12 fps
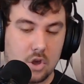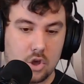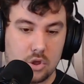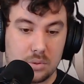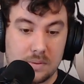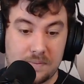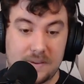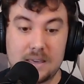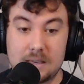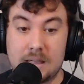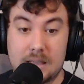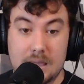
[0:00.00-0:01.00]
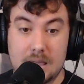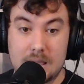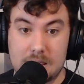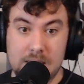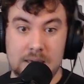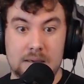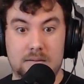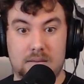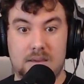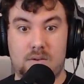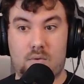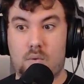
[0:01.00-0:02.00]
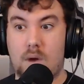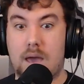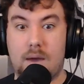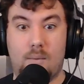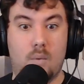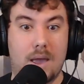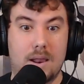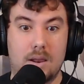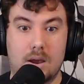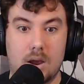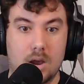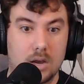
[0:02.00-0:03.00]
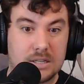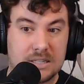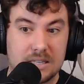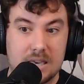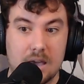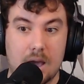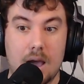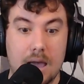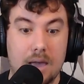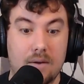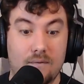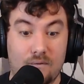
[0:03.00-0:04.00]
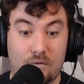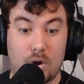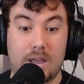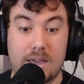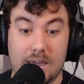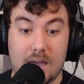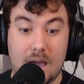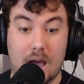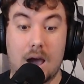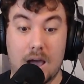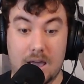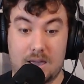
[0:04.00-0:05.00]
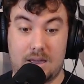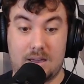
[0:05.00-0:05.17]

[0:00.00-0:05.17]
the fee, like ETH GUI went sky freaking high.